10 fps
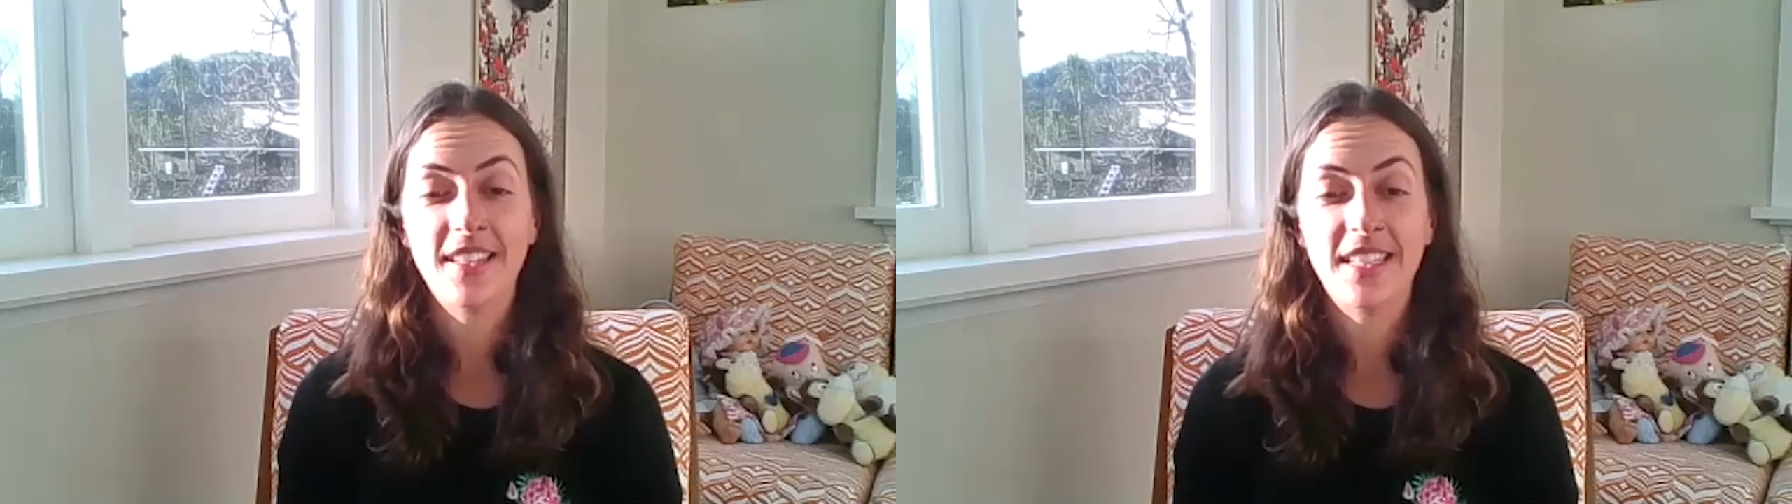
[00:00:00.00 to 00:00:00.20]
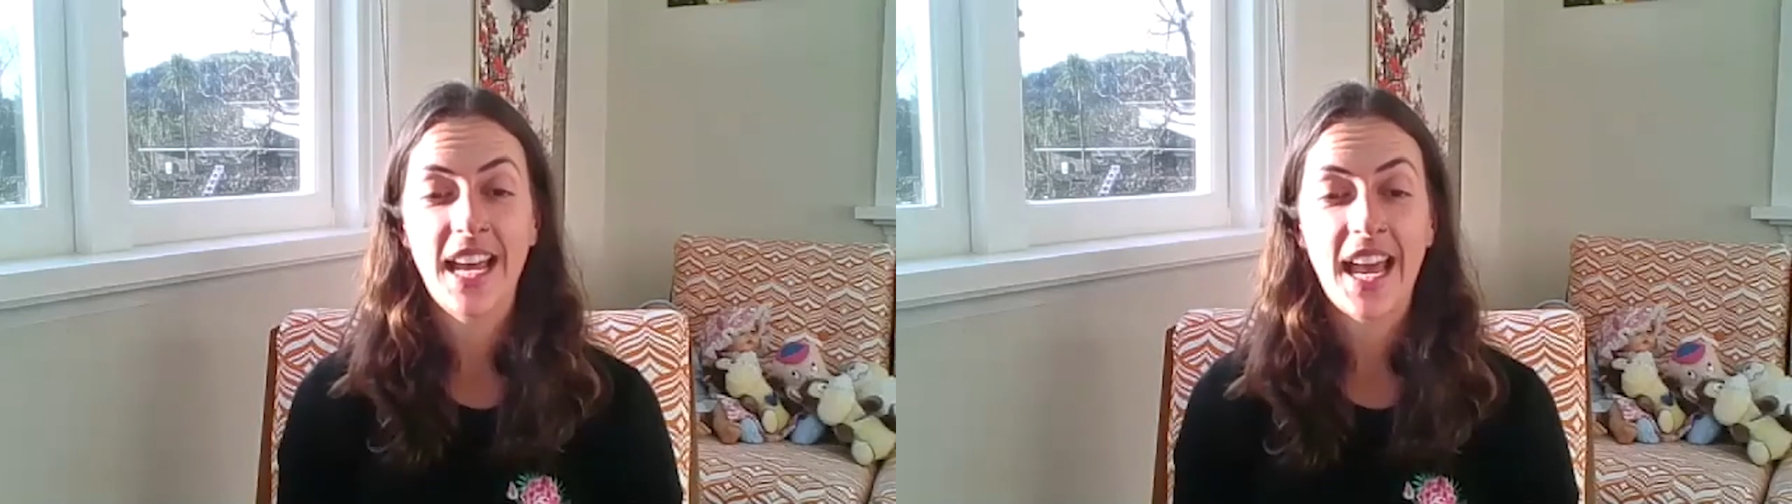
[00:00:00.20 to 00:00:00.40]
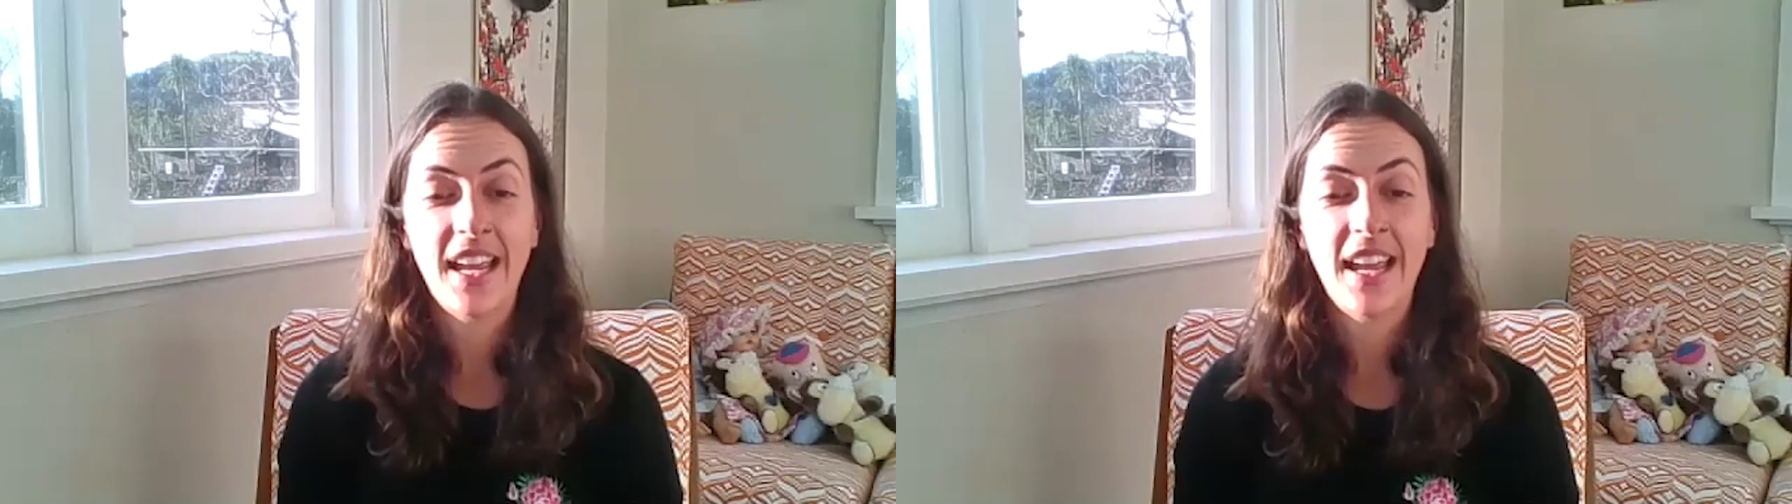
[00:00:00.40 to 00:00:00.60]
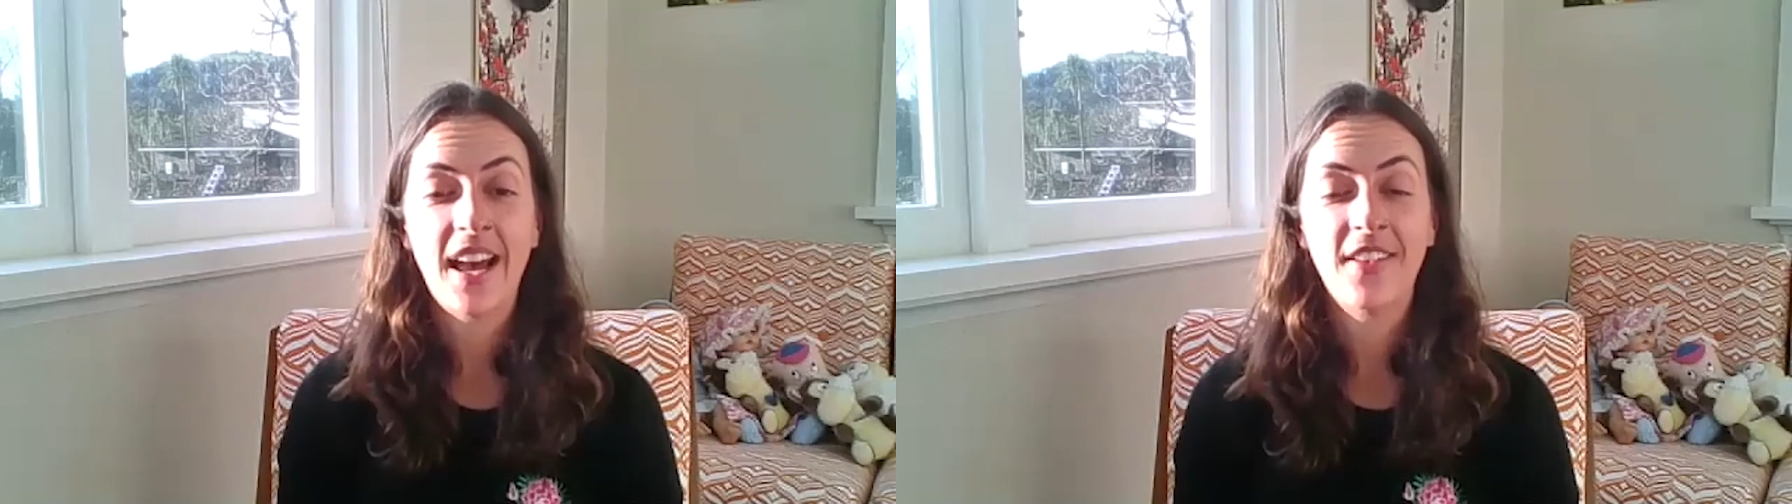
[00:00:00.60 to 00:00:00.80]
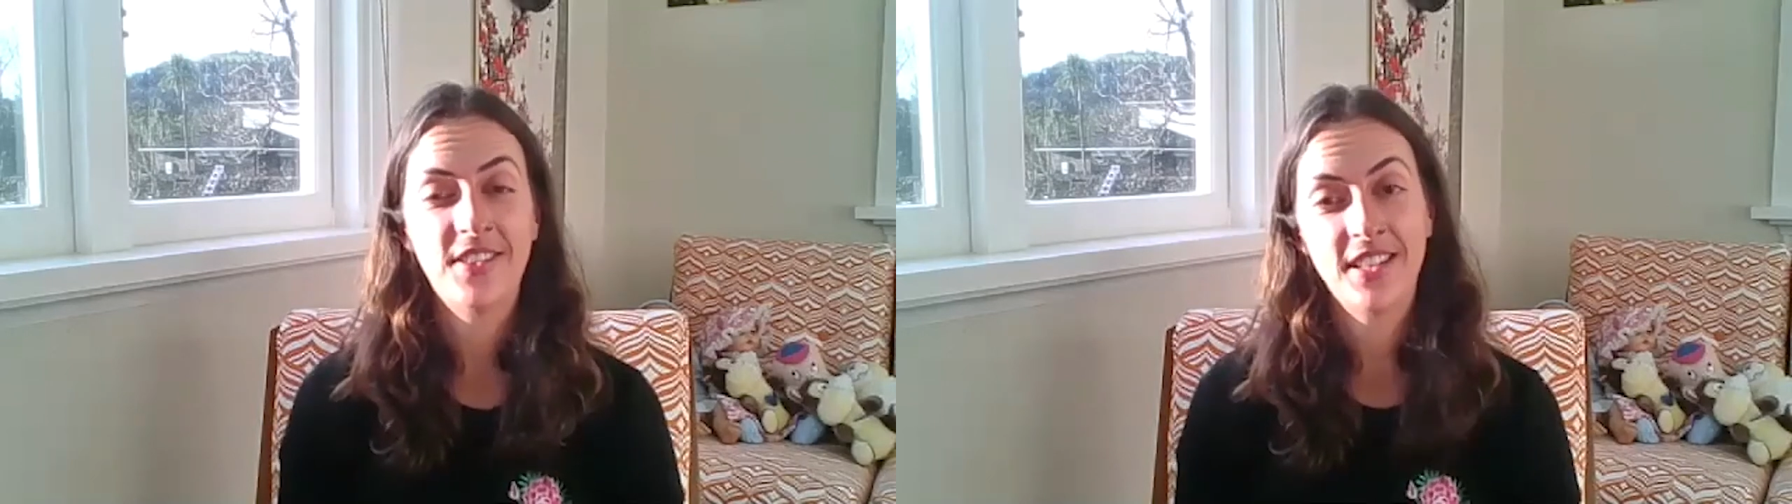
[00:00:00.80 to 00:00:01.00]
day
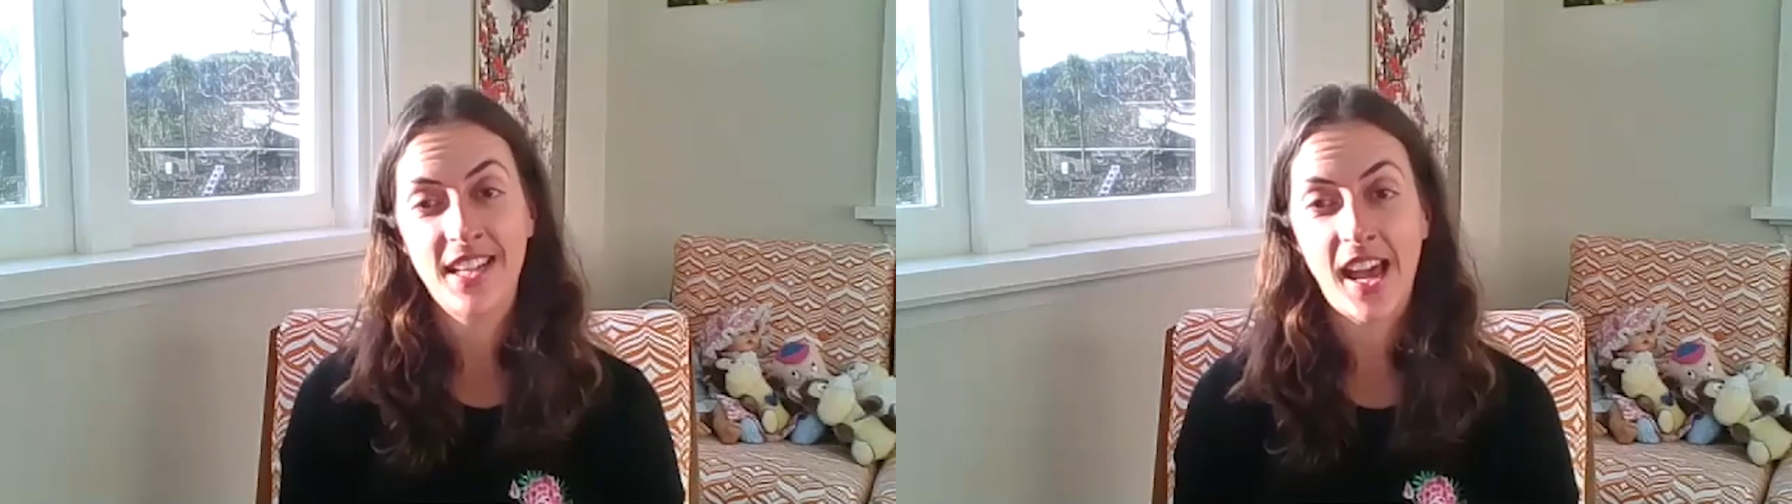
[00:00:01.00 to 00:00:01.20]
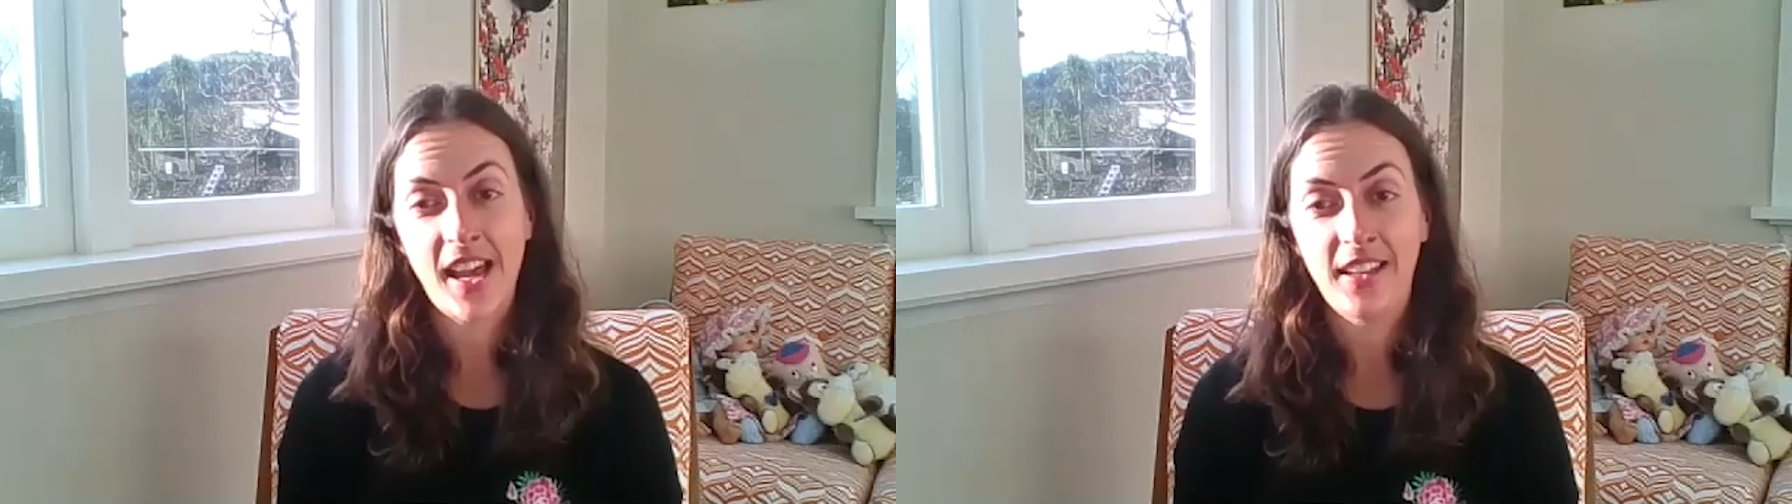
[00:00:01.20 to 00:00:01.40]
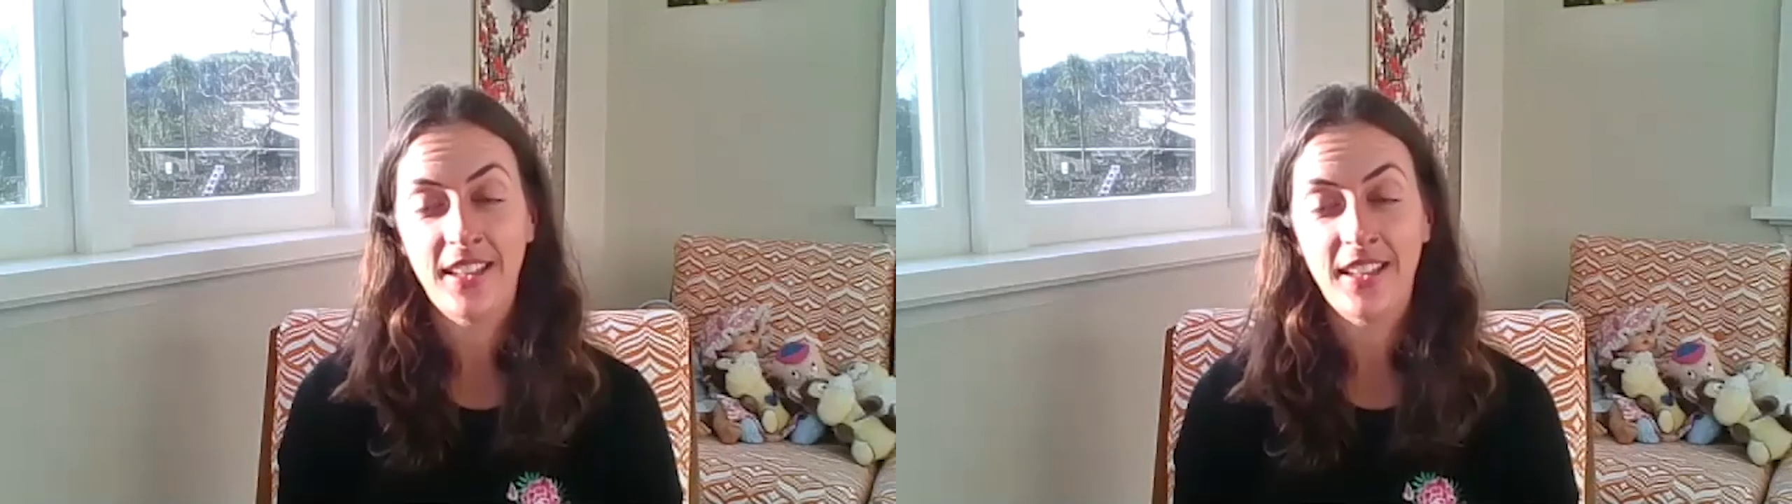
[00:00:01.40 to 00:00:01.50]
after day,